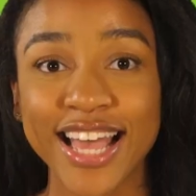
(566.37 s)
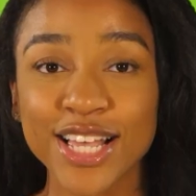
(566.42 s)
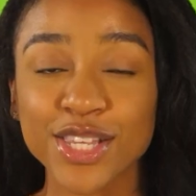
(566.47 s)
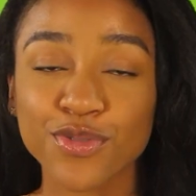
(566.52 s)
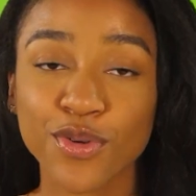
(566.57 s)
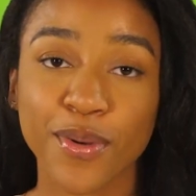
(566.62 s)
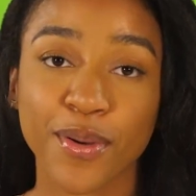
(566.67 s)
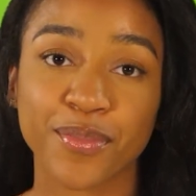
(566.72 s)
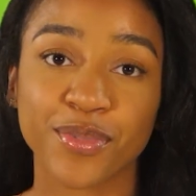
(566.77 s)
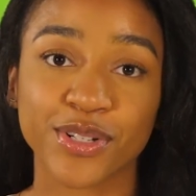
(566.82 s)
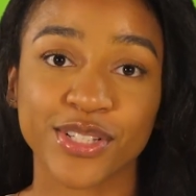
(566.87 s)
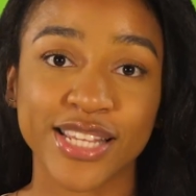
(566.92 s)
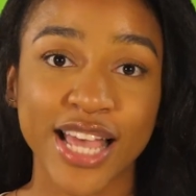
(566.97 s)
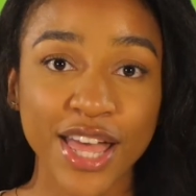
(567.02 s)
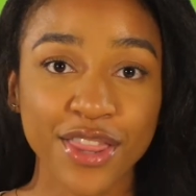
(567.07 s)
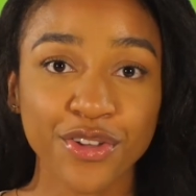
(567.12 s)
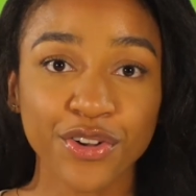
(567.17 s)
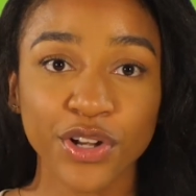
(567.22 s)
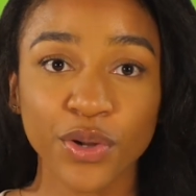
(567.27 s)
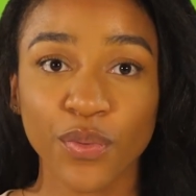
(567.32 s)
Next, remember,
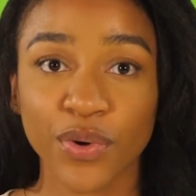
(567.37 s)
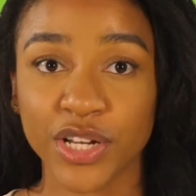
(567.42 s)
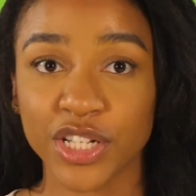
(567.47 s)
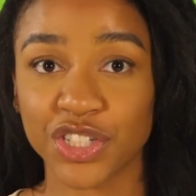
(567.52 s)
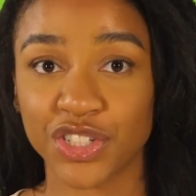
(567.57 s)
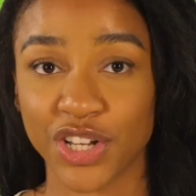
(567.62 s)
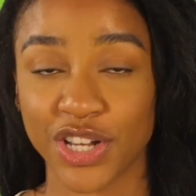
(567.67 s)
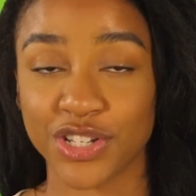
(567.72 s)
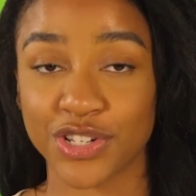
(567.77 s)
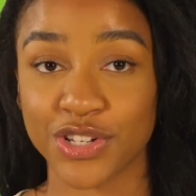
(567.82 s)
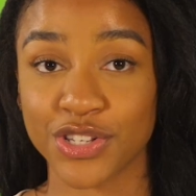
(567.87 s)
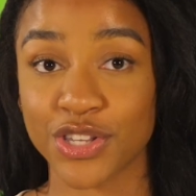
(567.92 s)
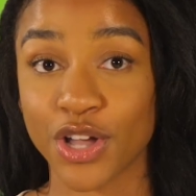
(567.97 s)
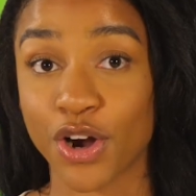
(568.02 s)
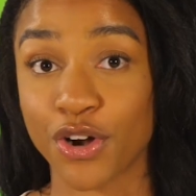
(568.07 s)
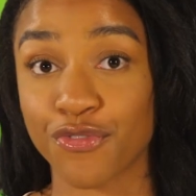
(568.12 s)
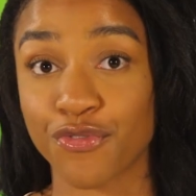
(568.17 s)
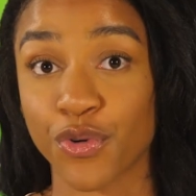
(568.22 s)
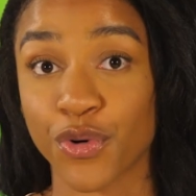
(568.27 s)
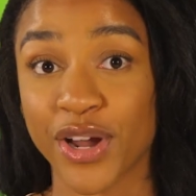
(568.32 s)
1031 exchanges
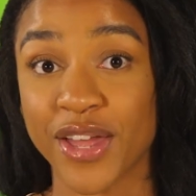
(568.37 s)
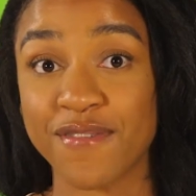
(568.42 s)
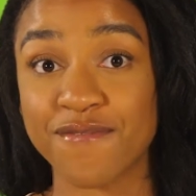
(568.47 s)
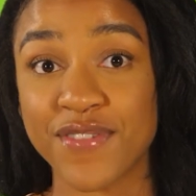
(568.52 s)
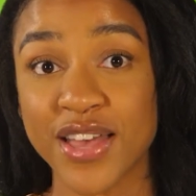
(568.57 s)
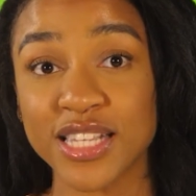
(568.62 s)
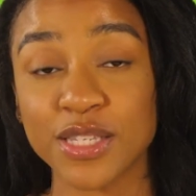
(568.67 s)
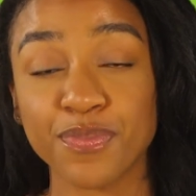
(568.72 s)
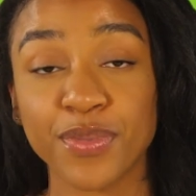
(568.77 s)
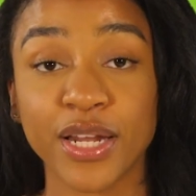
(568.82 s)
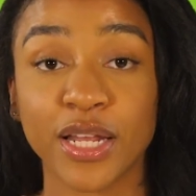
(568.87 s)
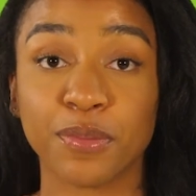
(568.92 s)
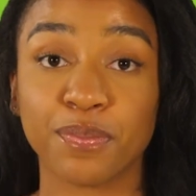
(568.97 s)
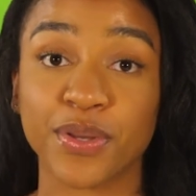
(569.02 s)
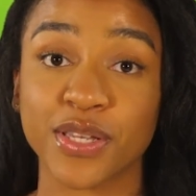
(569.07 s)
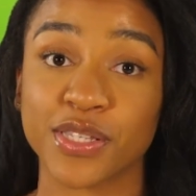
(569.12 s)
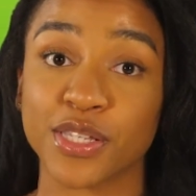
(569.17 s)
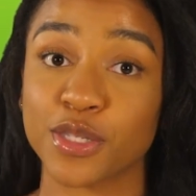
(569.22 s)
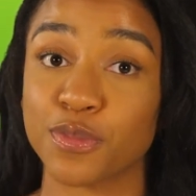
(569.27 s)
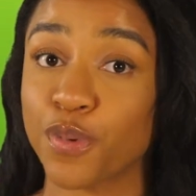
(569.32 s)
are for investment and
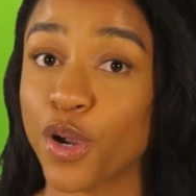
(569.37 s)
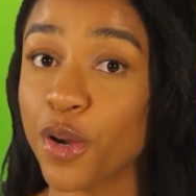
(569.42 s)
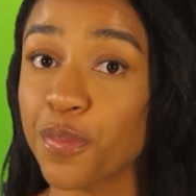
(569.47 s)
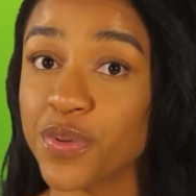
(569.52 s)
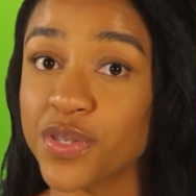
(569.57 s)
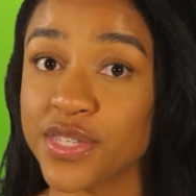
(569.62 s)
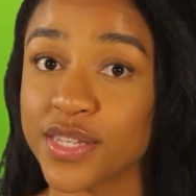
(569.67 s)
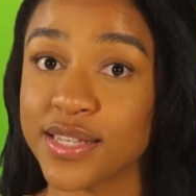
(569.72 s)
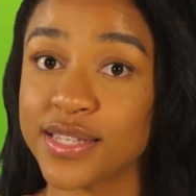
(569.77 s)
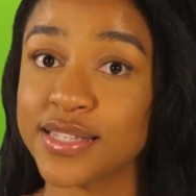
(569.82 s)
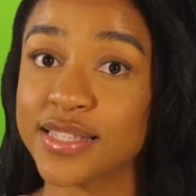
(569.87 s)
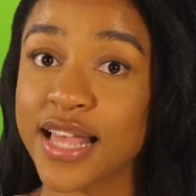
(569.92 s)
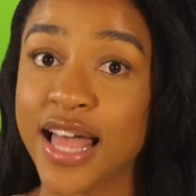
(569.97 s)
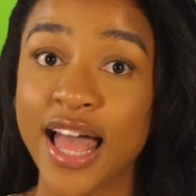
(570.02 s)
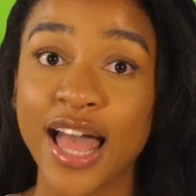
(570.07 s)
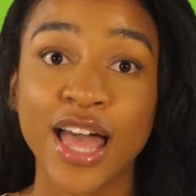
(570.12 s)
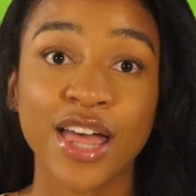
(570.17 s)
business purposes.